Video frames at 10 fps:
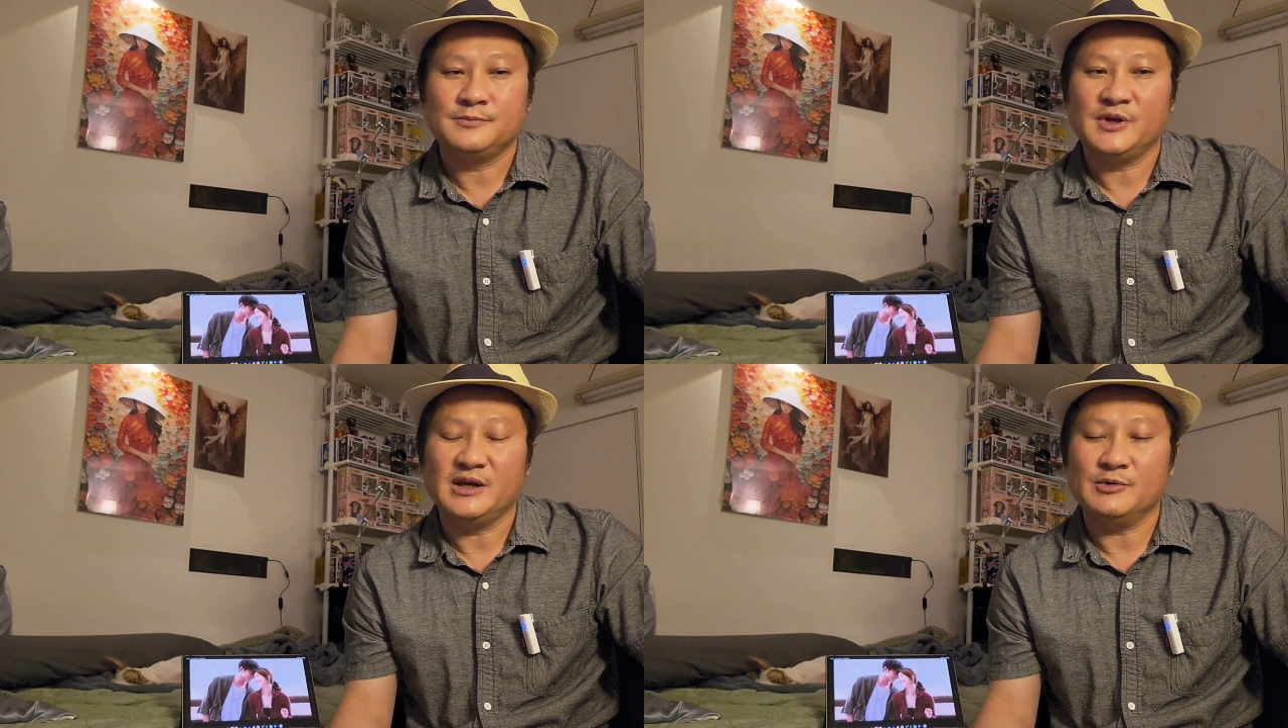
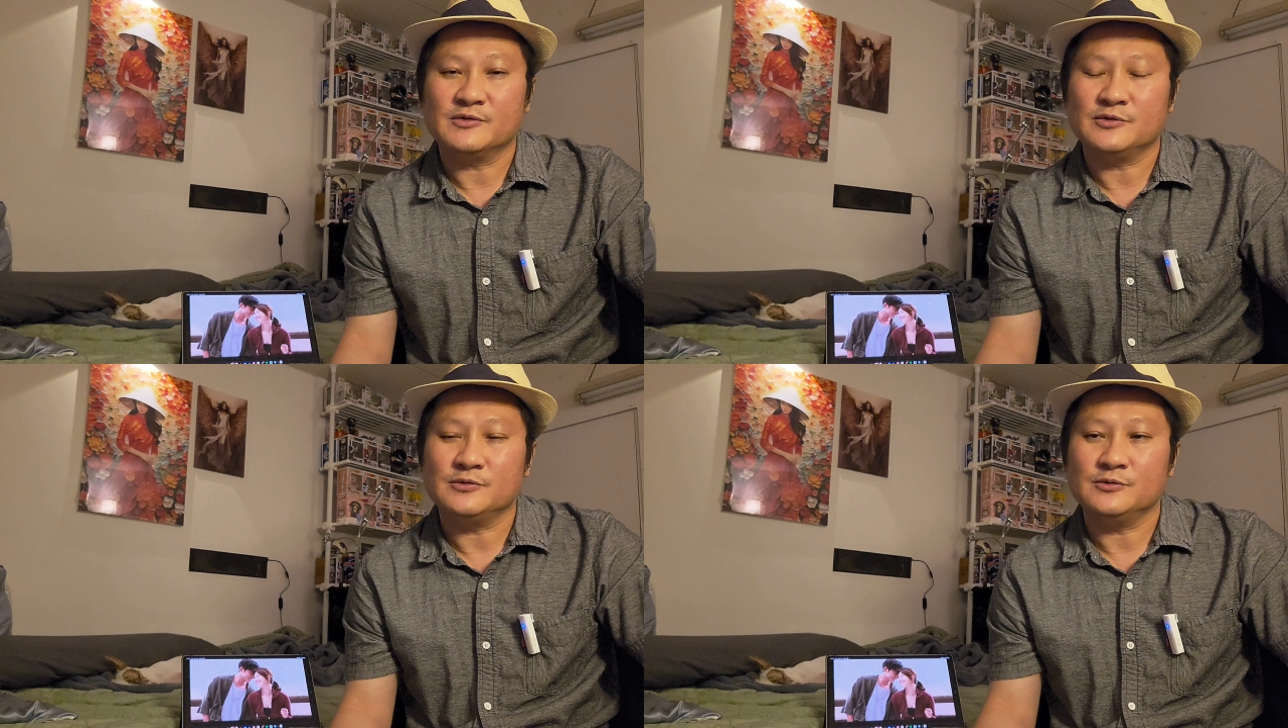be able
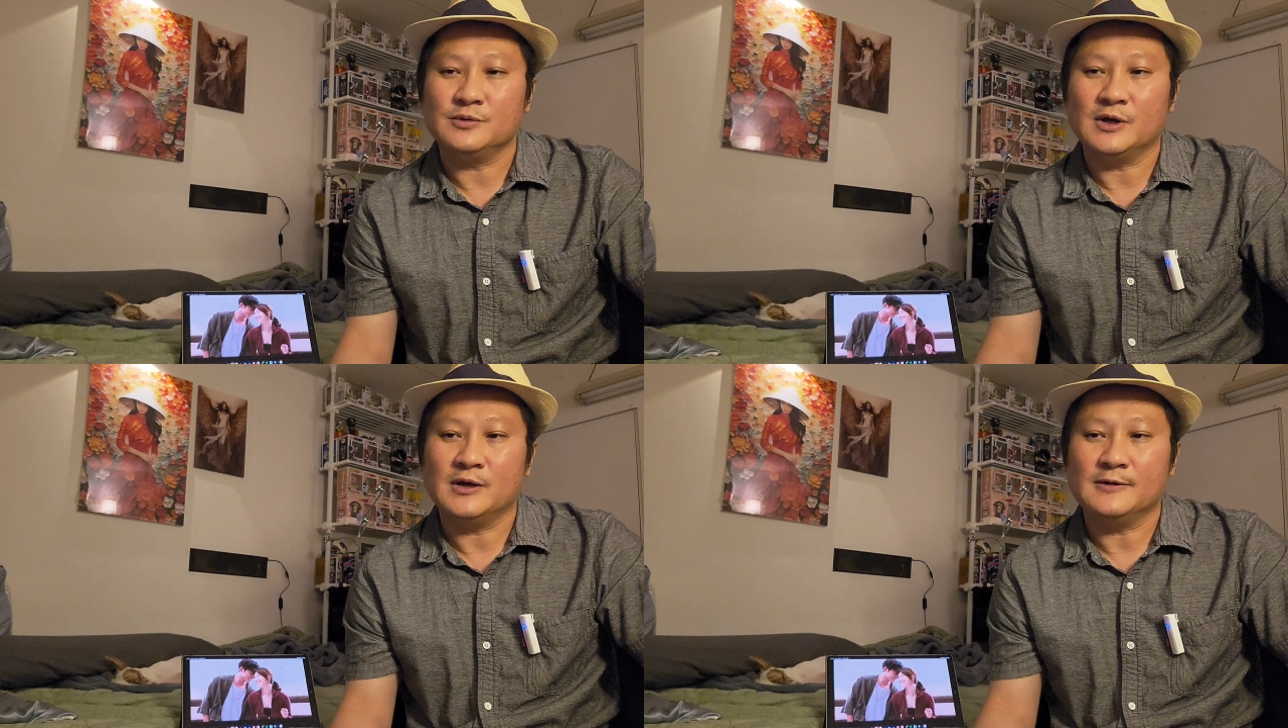
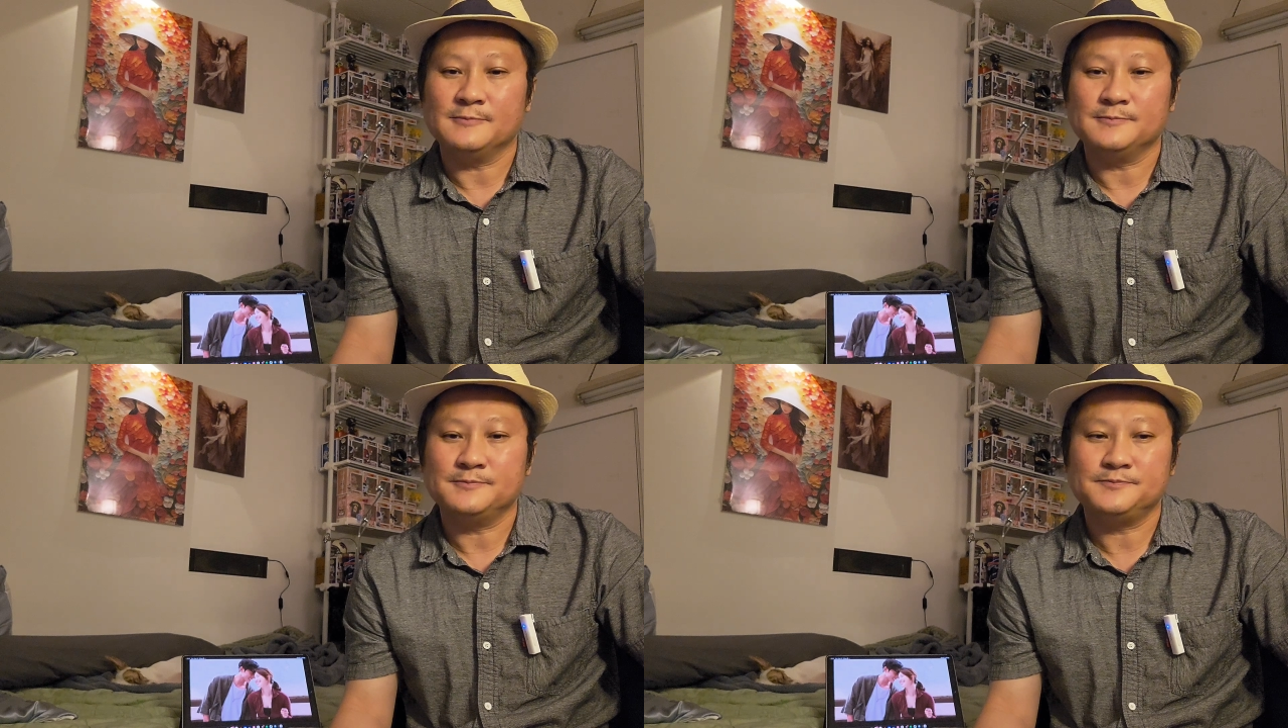to
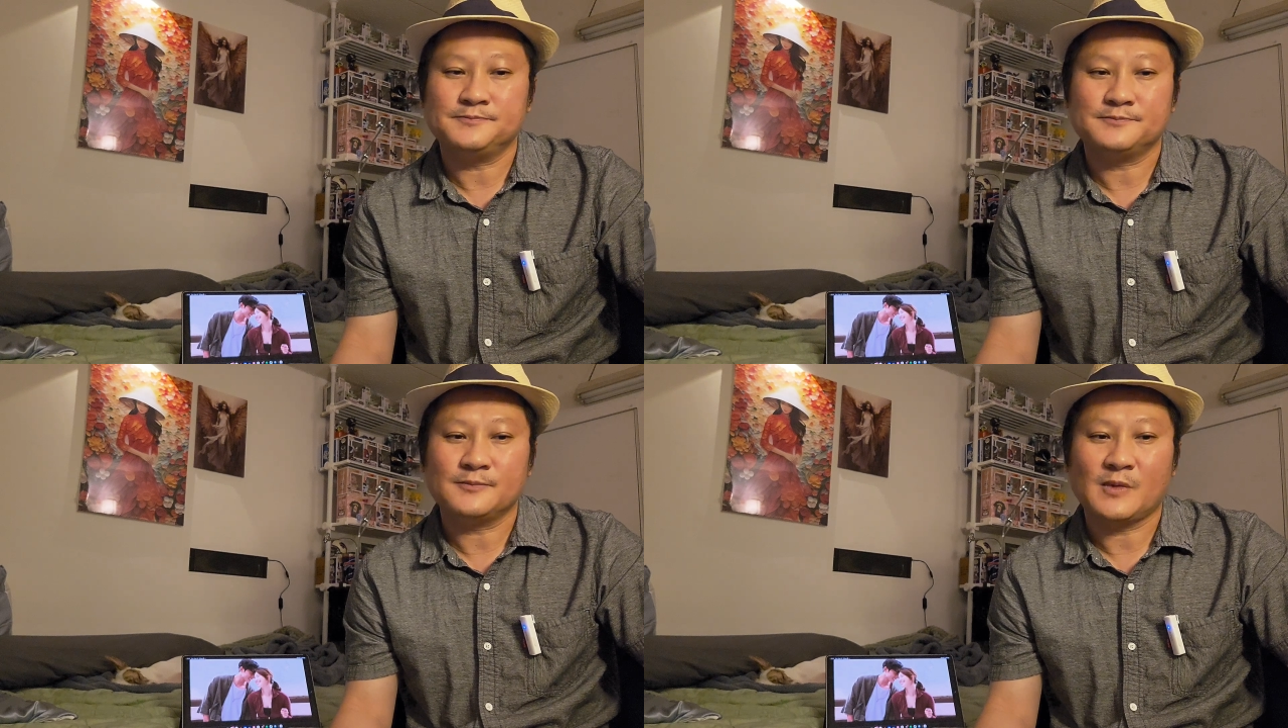
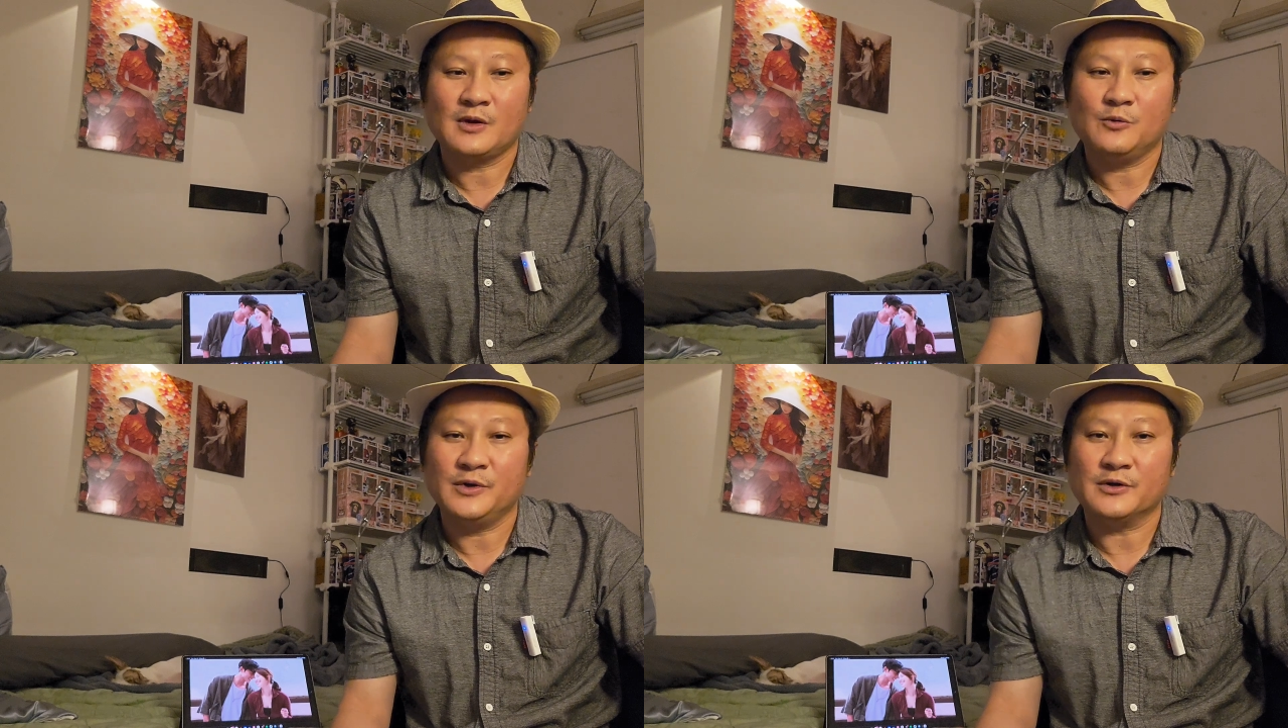
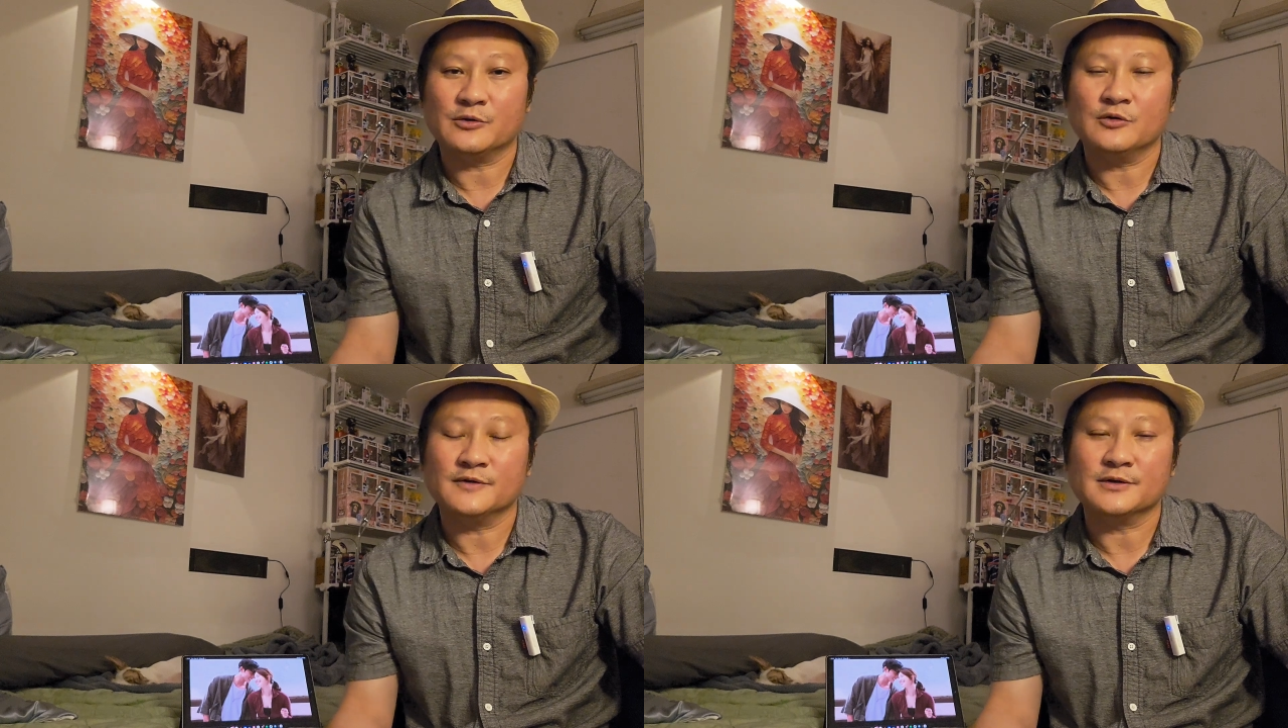win
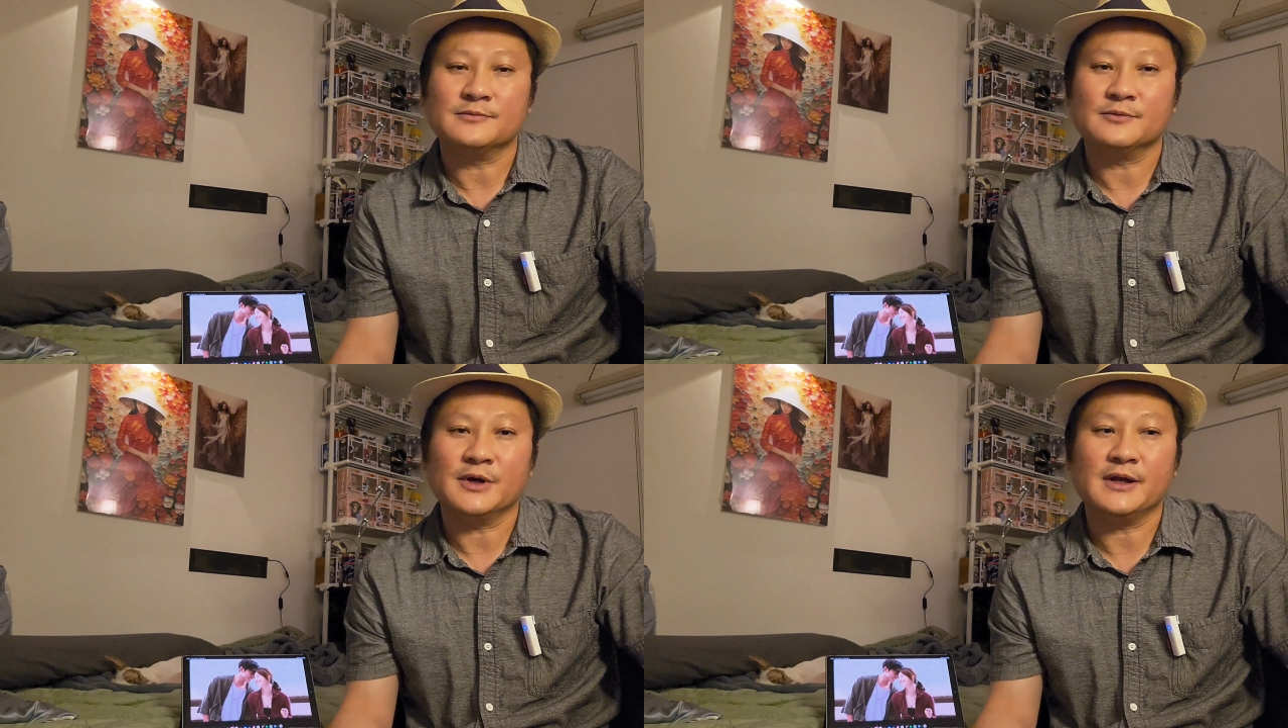her over,
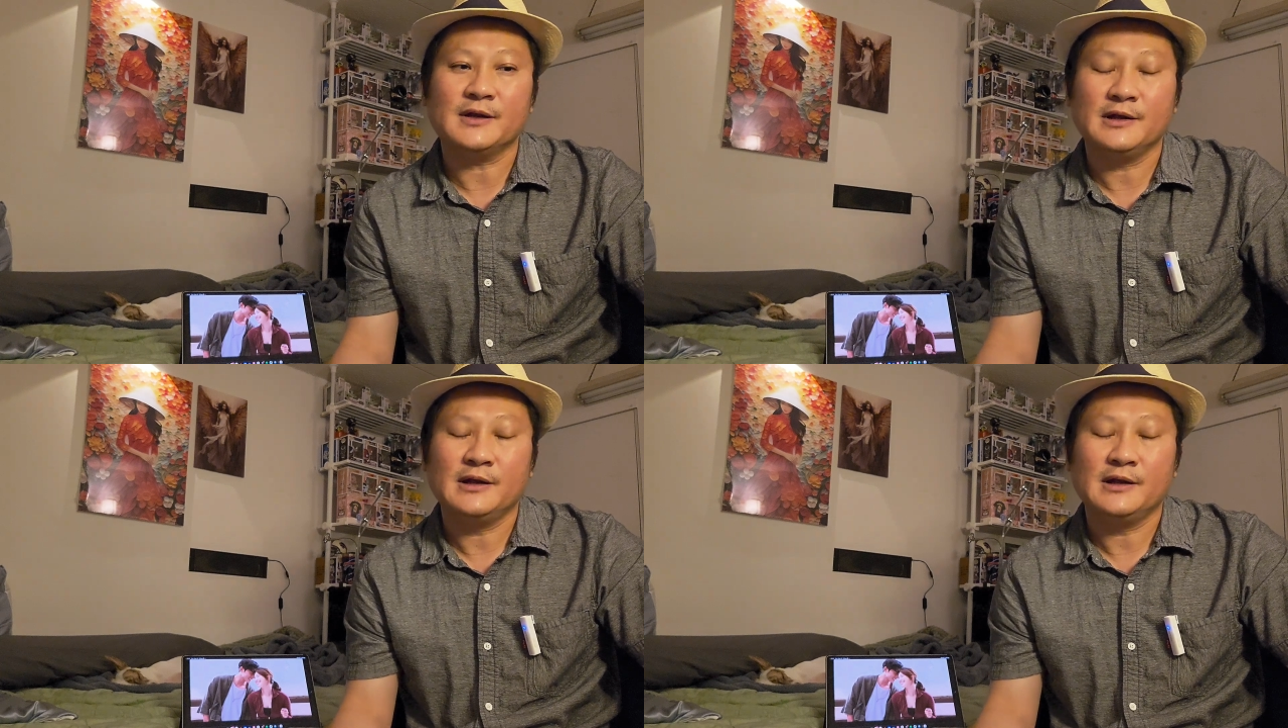right?